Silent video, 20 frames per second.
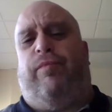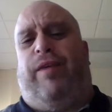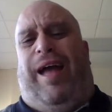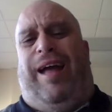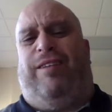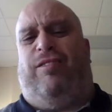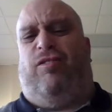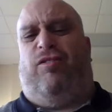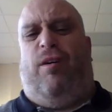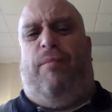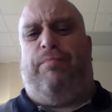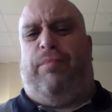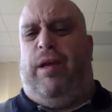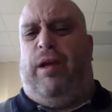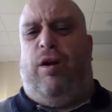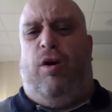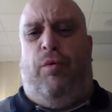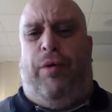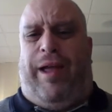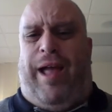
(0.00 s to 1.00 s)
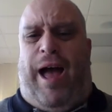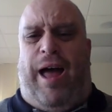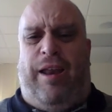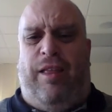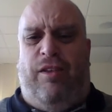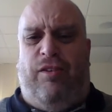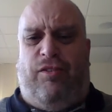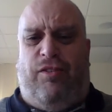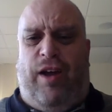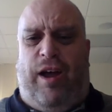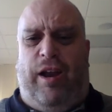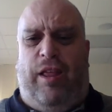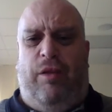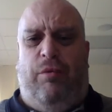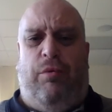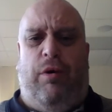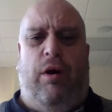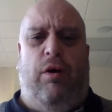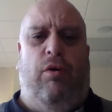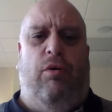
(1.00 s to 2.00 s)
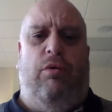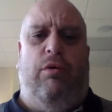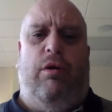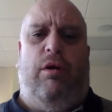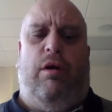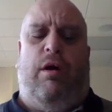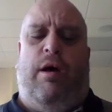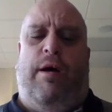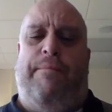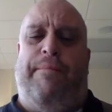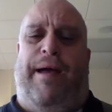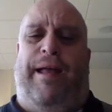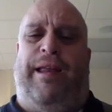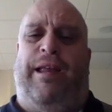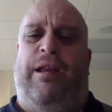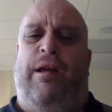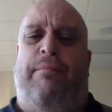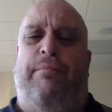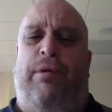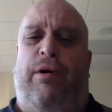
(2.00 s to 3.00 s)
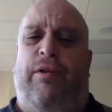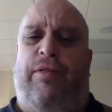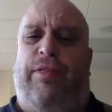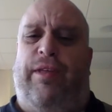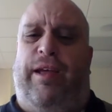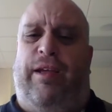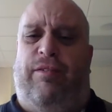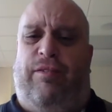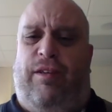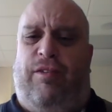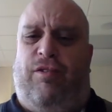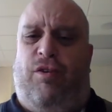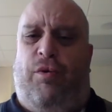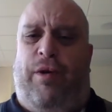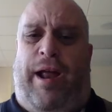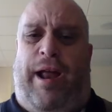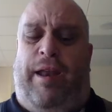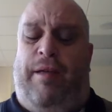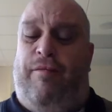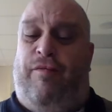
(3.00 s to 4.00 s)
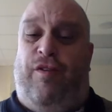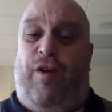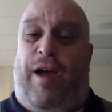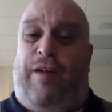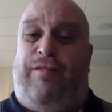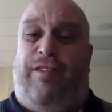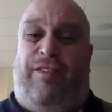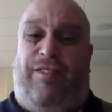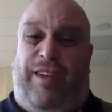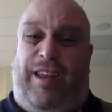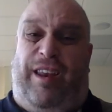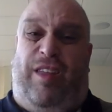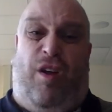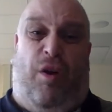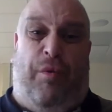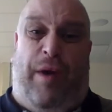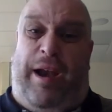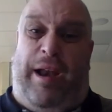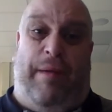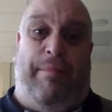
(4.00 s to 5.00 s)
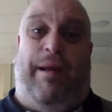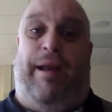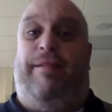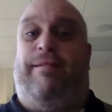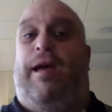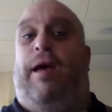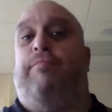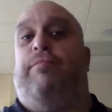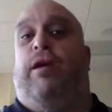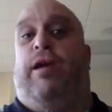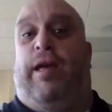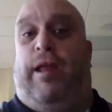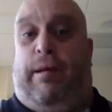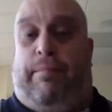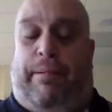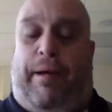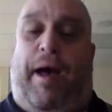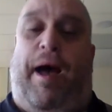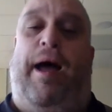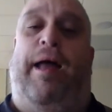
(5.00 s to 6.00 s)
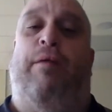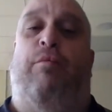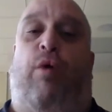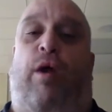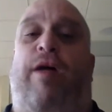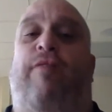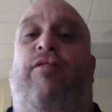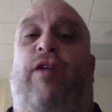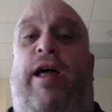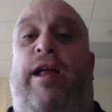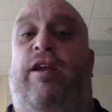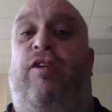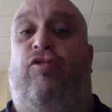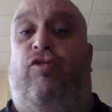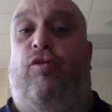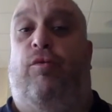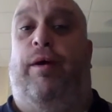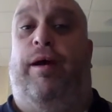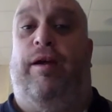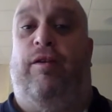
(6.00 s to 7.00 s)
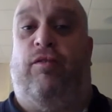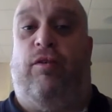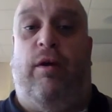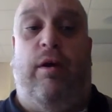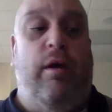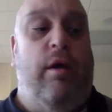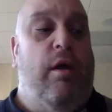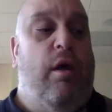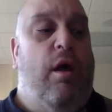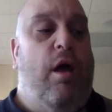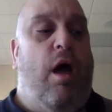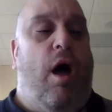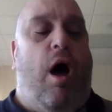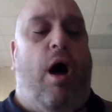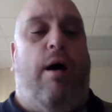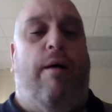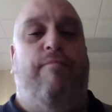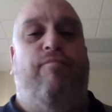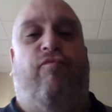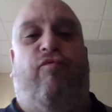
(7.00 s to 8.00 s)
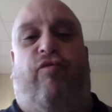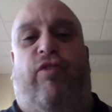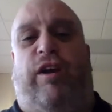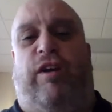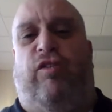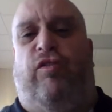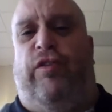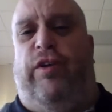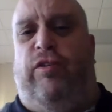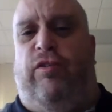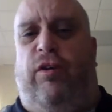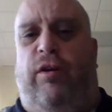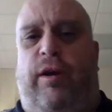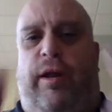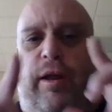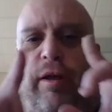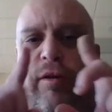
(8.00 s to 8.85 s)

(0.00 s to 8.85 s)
catch something going on the side of the road, any number of things that's going on if you haven't seen it already by the time you get up on whatever that issue is. Fringe vision